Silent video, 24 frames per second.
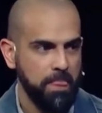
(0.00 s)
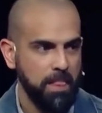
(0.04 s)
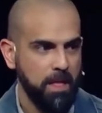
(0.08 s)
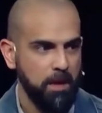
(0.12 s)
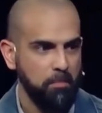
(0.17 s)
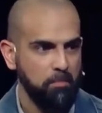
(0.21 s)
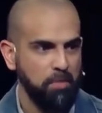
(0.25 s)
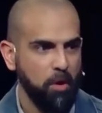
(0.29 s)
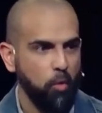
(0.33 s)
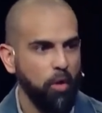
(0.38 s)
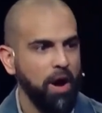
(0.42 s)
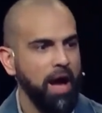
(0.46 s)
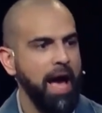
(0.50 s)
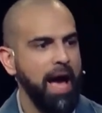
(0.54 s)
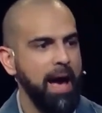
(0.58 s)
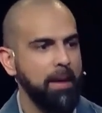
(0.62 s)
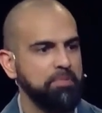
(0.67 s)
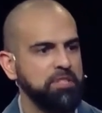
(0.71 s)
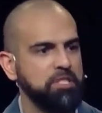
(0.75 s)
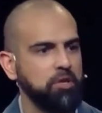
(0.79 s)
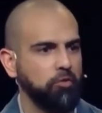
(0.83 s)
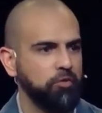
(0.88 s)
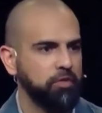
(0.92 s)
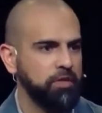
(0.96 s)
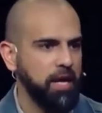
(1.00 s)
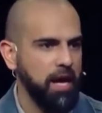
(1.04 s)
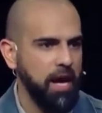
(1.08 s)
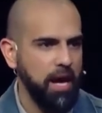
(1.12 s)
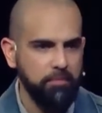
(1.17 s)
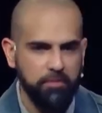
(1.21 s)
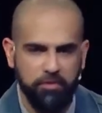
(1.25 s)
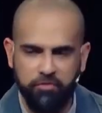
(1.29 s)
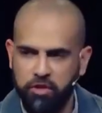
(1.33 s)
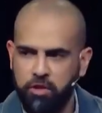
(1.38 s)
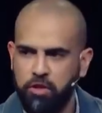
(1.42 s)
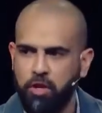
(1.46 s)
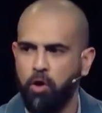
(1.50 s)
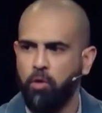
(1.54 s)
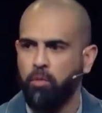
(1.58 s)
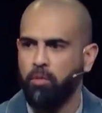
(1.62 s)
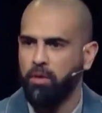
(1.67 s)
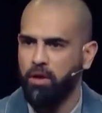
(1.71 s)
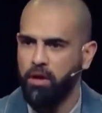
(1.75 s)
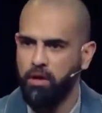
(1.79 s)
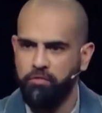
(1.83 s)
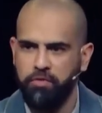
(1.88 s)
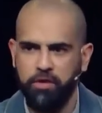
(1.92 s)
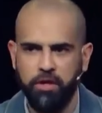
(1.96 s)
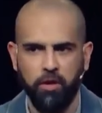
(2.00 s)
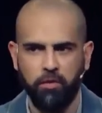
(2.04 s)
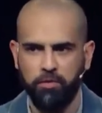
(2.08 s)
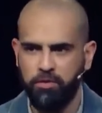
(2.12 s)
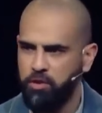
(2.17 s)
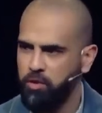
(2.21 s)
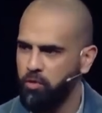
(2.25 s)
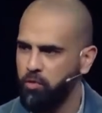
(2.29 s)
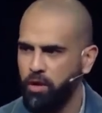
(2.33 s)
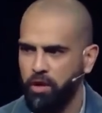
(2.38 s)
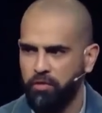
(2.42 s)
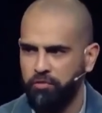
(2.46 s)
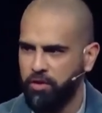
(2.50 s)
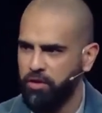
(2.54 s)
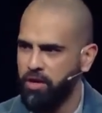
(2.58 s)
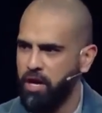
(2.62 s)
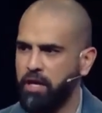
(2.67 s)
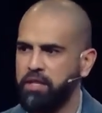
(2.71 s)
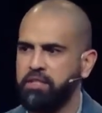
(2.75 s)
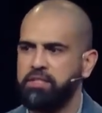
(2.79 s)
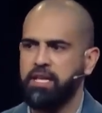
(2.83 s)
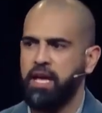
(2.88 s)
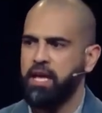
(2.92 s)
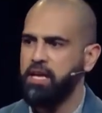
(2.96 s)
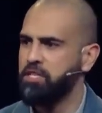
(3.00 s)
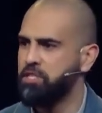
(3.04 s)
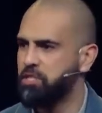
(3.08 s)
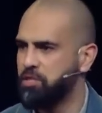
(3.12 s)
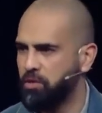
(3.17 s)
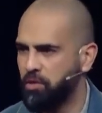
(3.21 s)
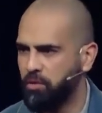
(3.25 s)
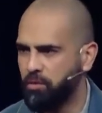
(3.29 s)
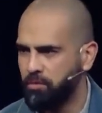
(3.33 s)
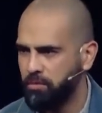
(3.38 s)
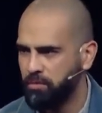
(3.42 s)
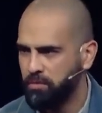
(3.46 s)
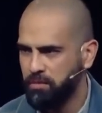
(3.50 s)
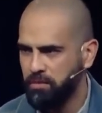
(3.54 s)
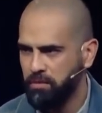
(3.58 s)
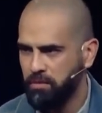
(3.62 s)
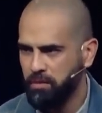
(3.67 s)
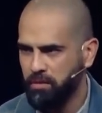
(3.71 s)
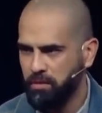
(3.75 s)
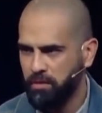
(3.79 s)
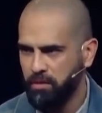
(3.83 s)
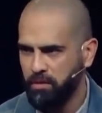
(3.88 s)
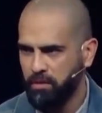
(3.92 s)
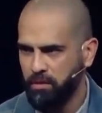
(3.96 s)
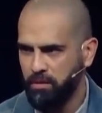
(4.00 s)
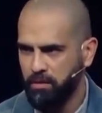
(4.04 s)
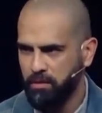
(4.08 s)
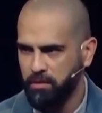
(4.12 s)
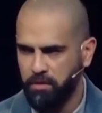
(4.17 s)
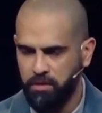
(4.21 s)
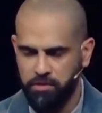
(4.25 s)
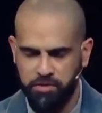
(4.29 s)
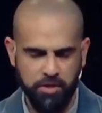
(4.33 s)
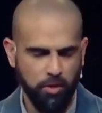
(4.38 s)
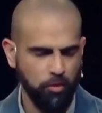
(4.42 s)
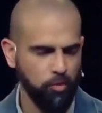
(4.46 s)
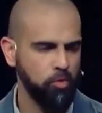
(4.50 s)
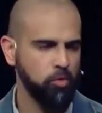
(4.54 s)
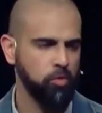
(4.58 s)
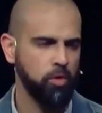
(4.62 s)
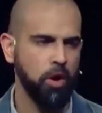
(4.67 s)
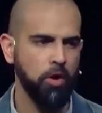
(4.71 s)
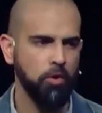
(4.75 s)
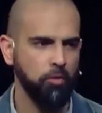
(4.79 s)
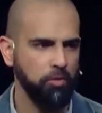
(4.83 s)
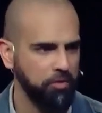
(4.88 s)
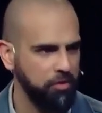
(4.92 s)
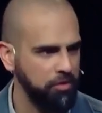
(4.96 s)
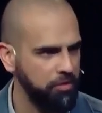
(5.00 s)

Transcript: But what happens over time if you're not intentional? There's no growth.